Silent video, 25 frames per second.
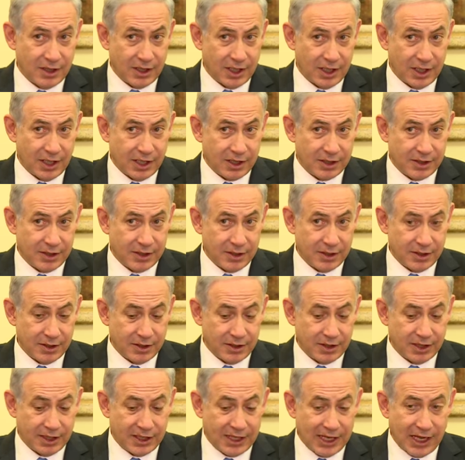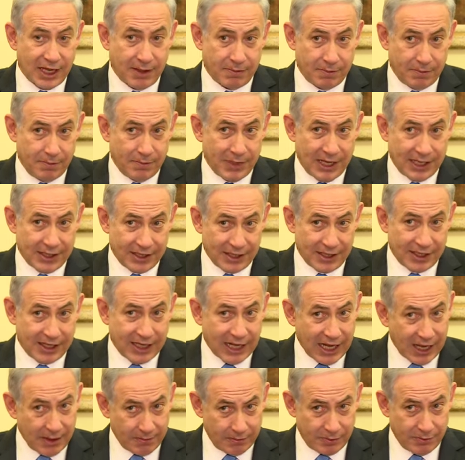on the gap, by the
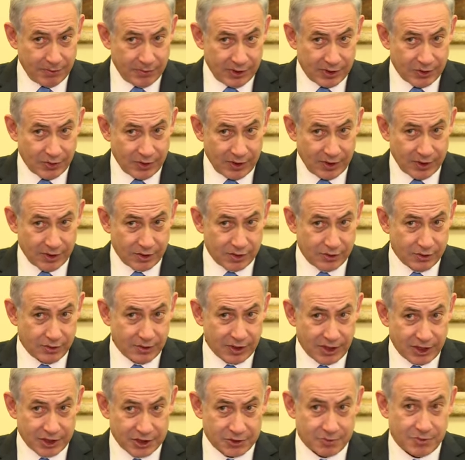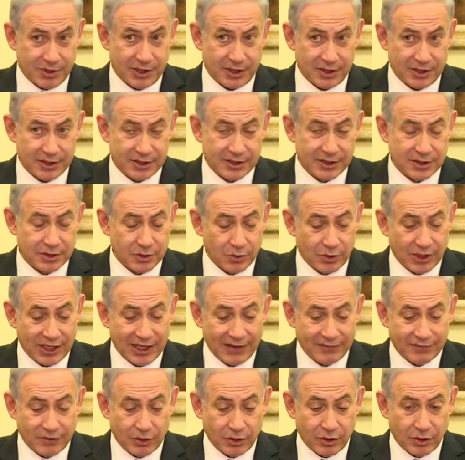gap between the two large parties. We
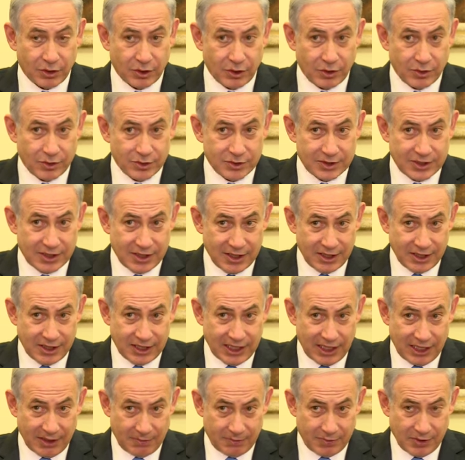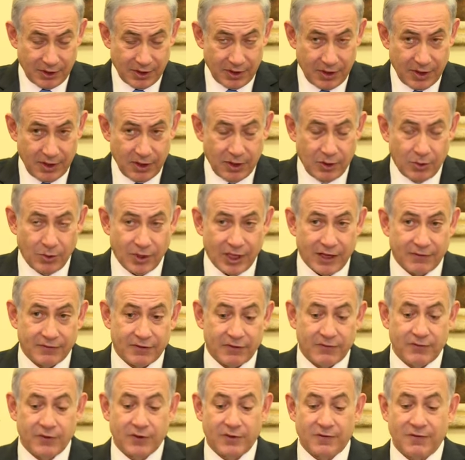have to close the gap. We have
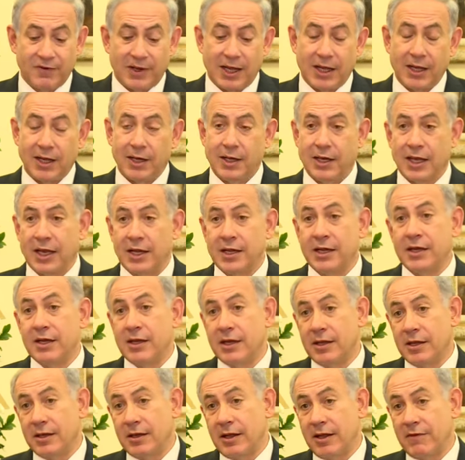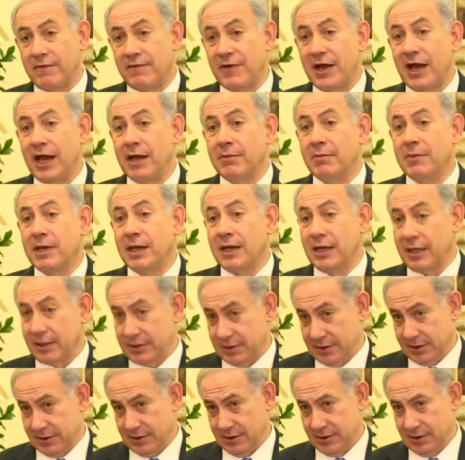to vote Machal. And if I'm
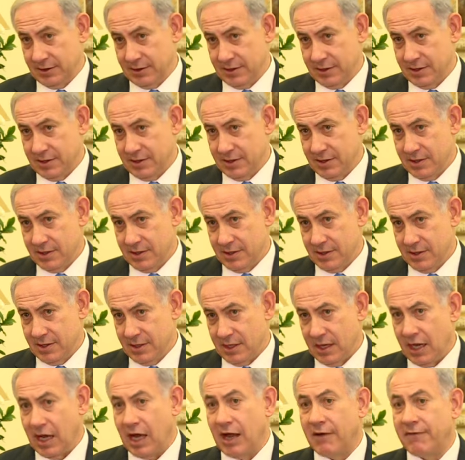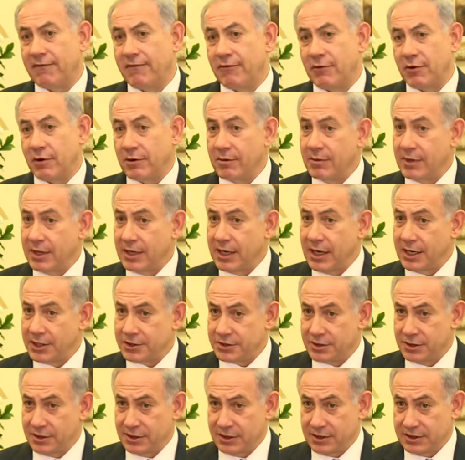elected, I'll form a
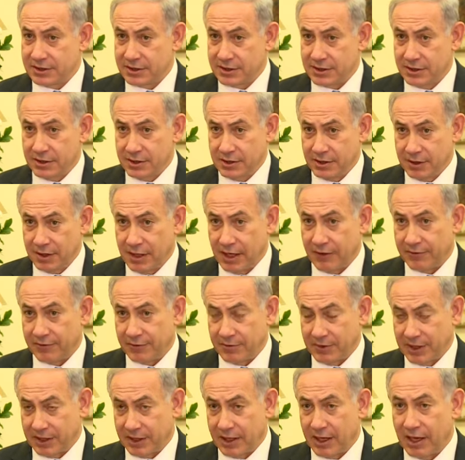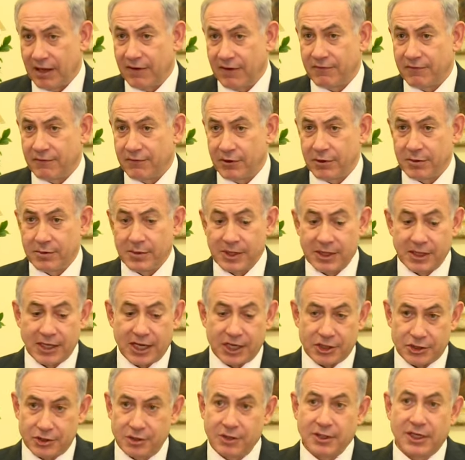nationalist government. I'll form a
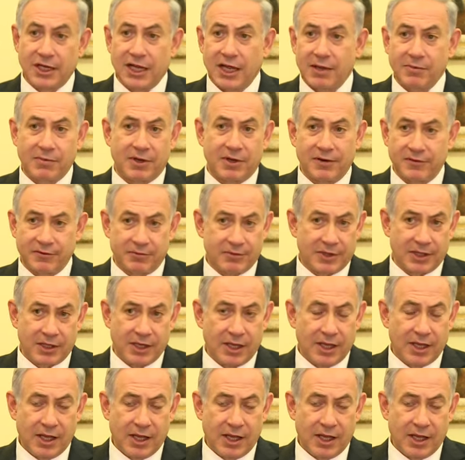national camp government.